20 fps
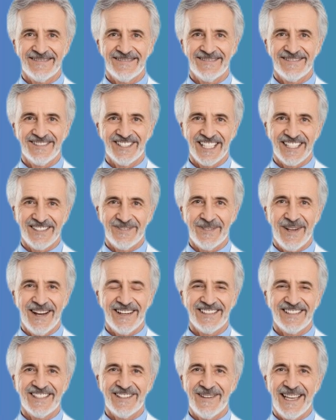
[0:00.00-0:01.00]
Just 1
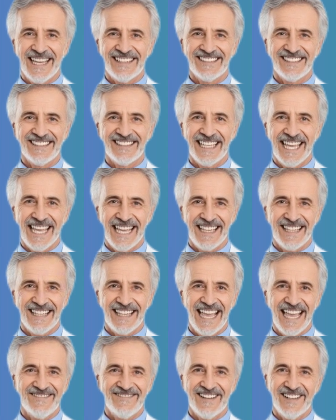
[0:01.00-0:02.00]
or 2 eggs a day
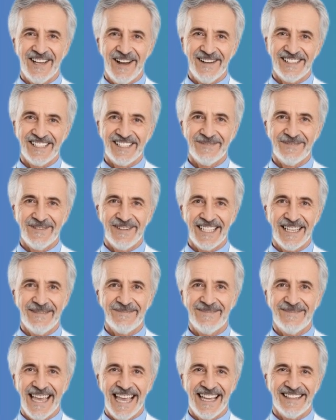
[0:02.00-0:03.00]
can have a noticeable
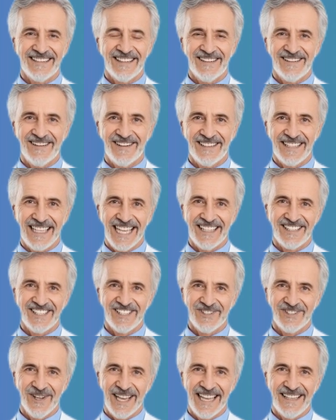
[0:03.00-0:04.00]
impact on your leg
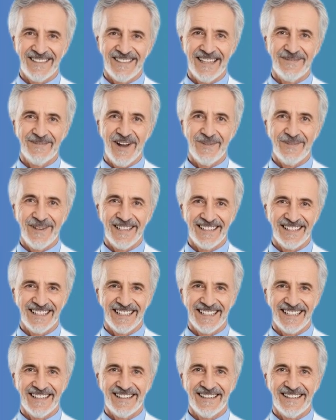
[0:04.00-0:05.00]
strength and
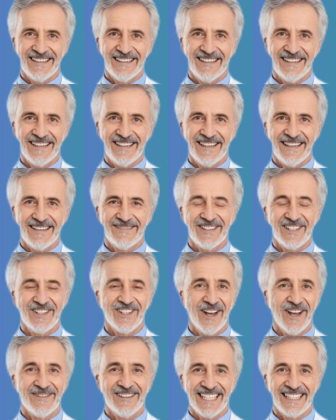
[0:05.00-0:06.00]
mobility. You
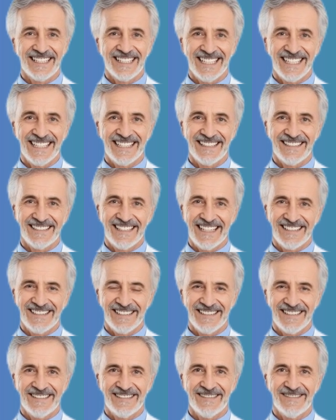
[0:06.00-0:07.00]
don't need to eat a
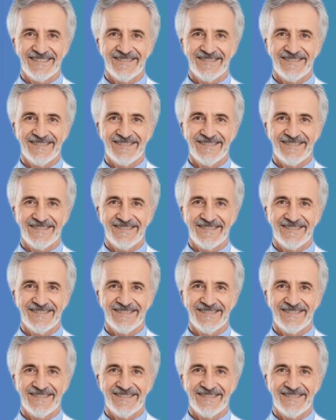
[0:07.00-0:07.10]
dozen.